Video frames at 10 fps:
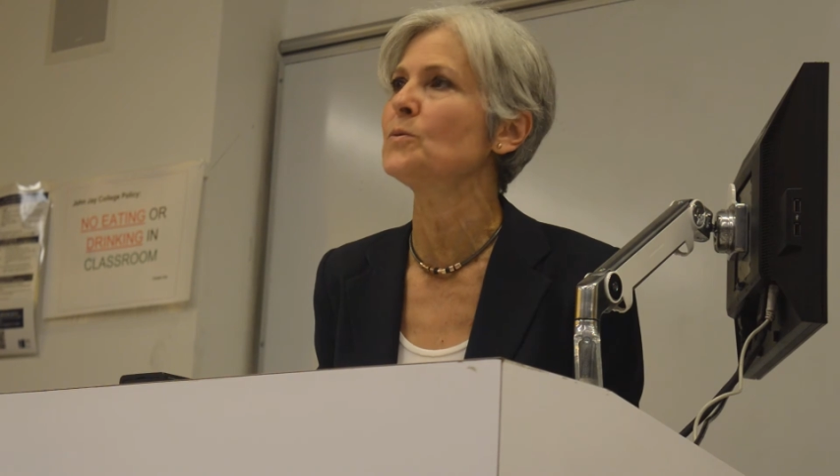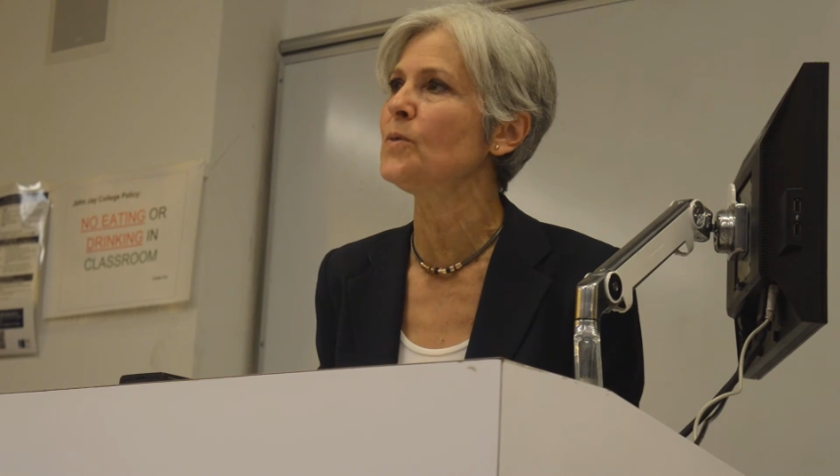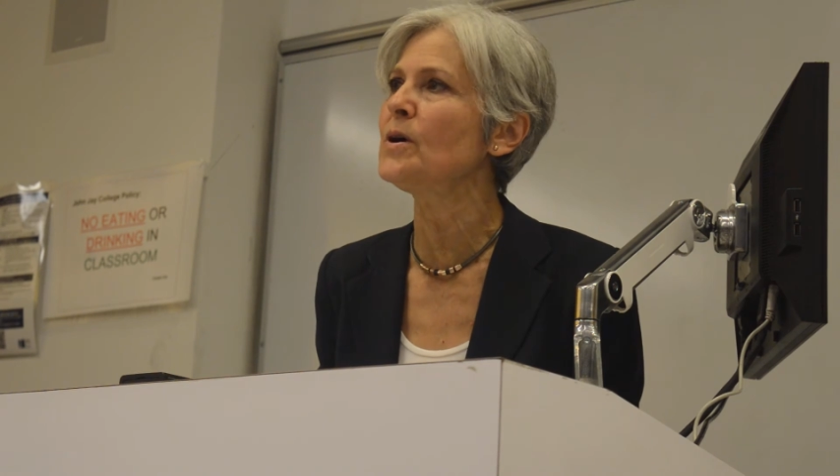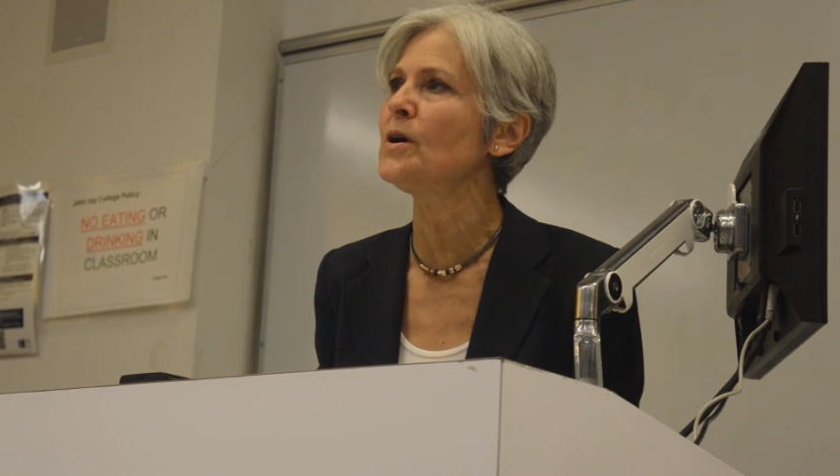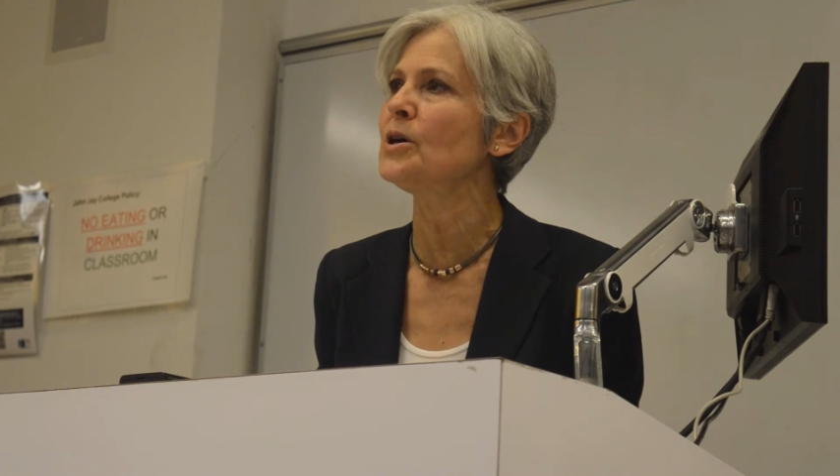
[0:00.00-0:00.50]

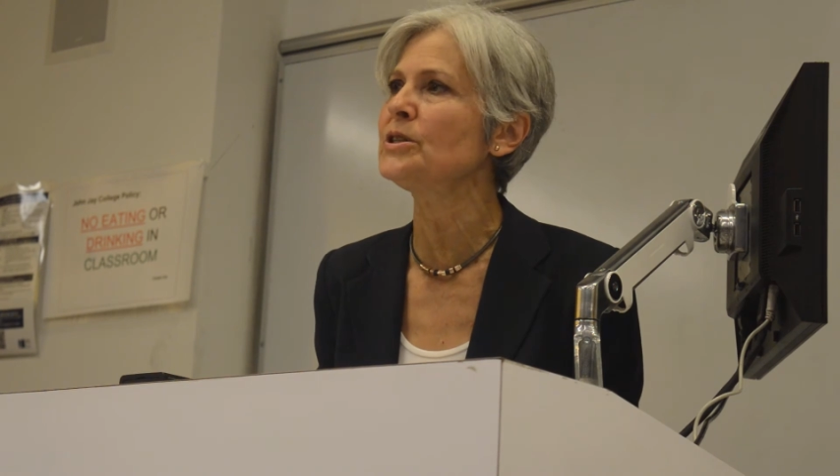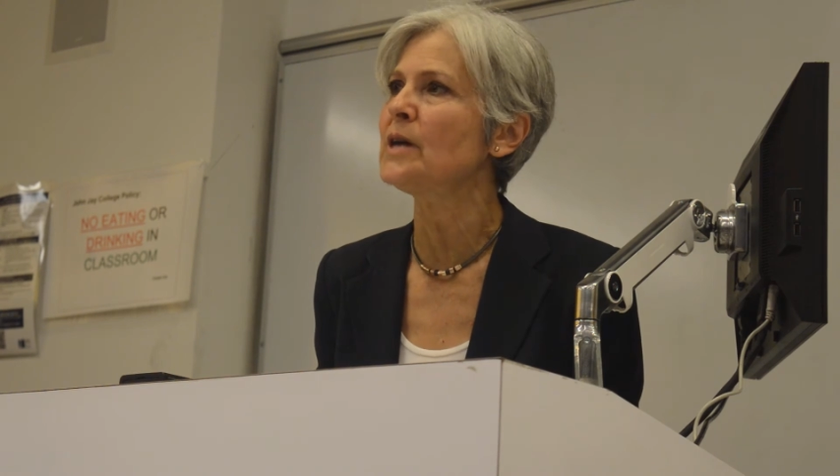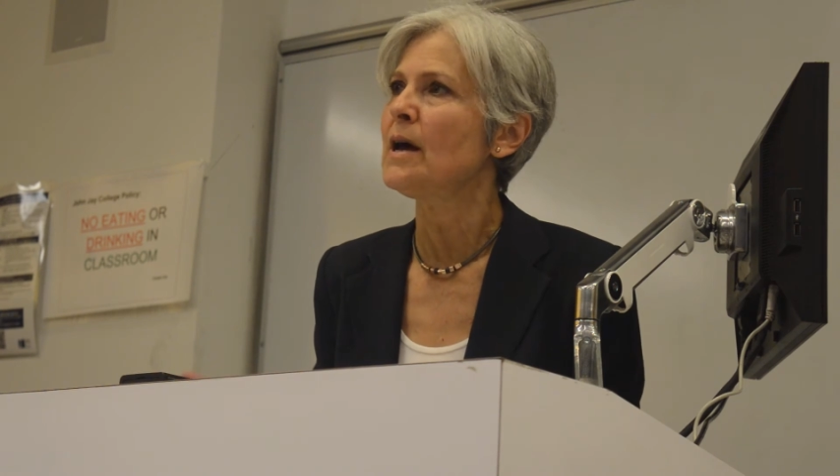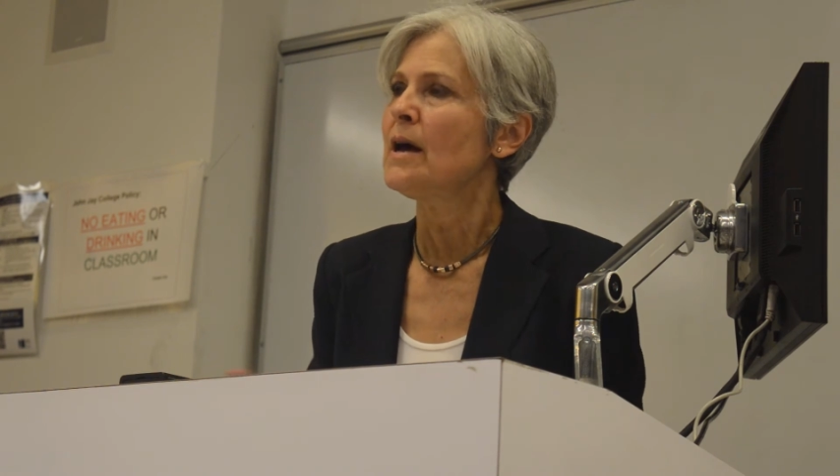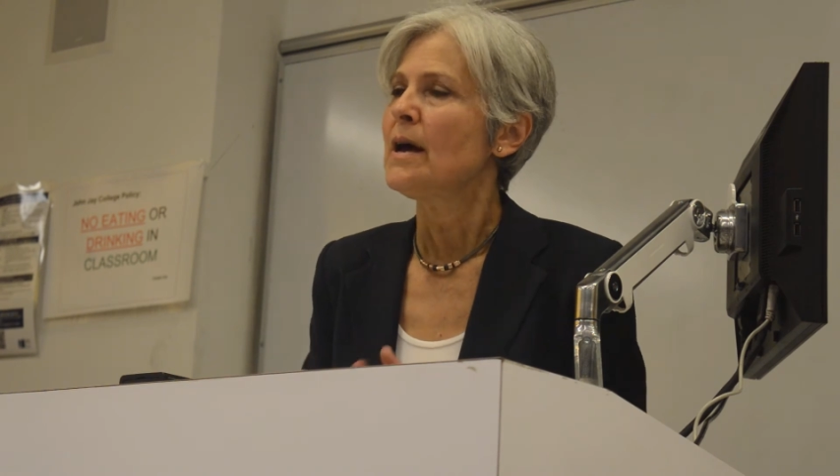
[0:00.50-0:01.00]
world.
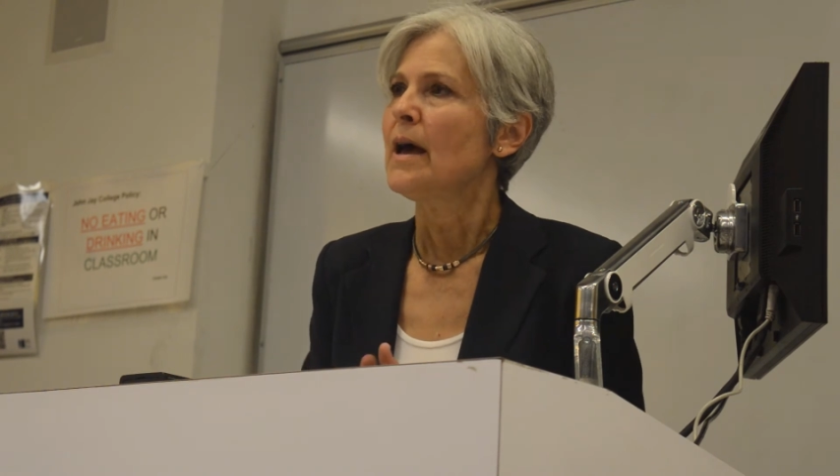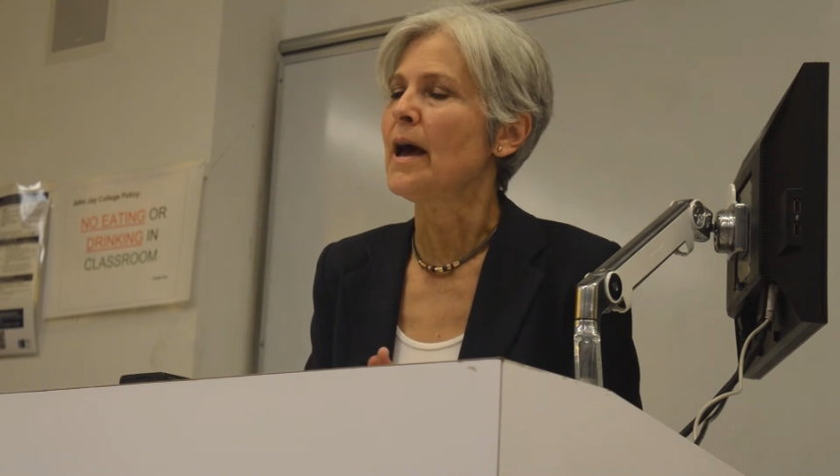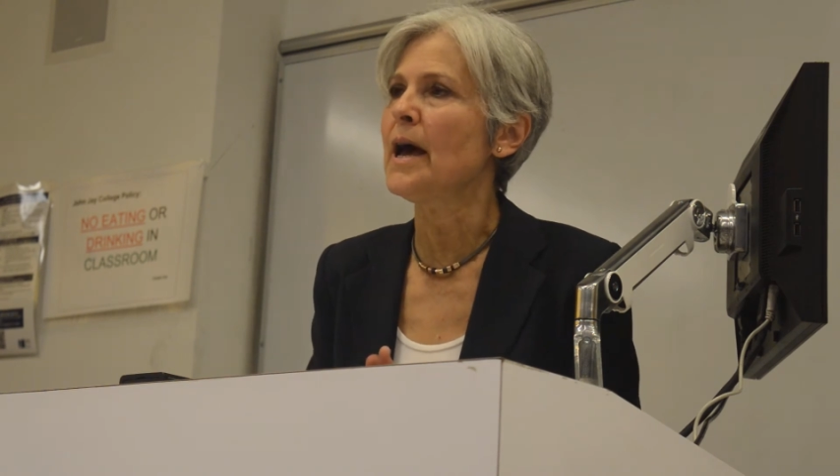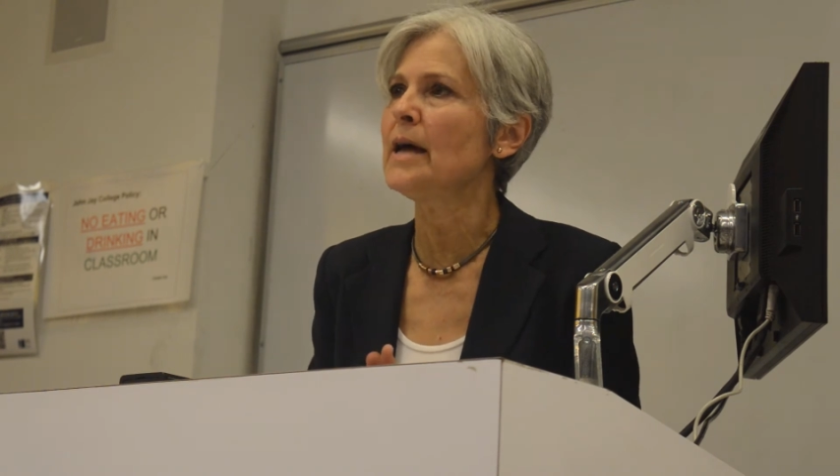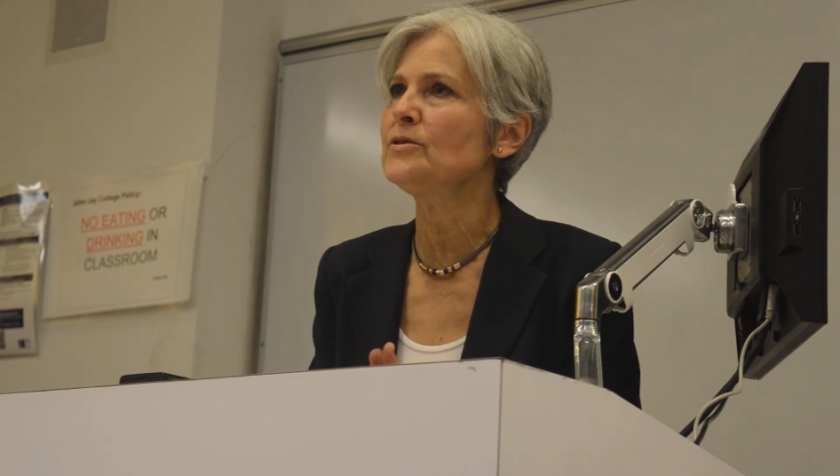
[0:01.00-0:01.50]

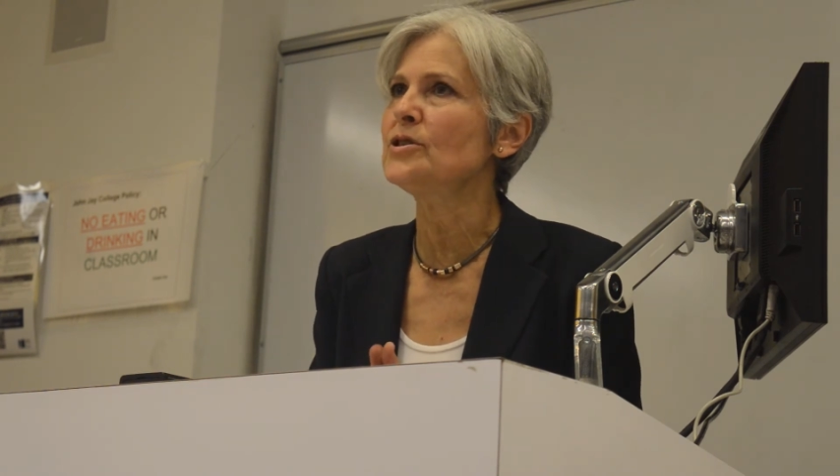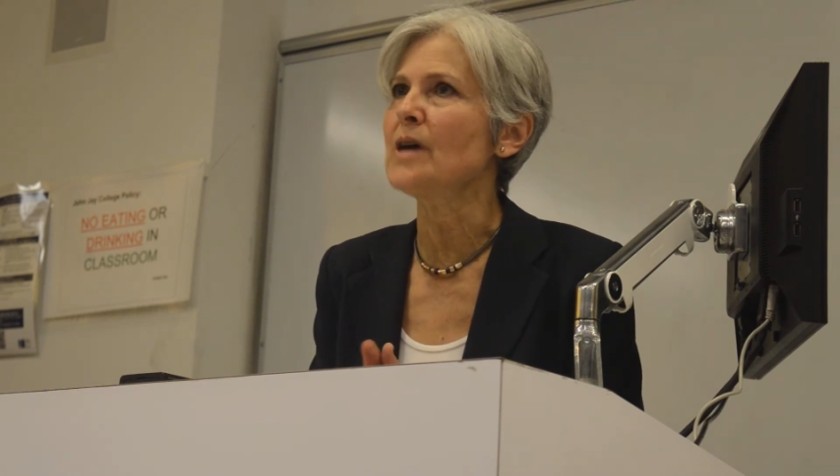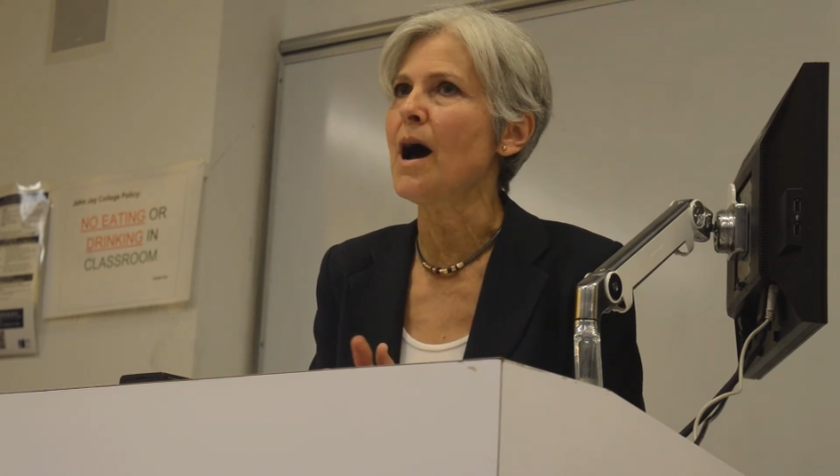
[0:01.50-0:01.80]
And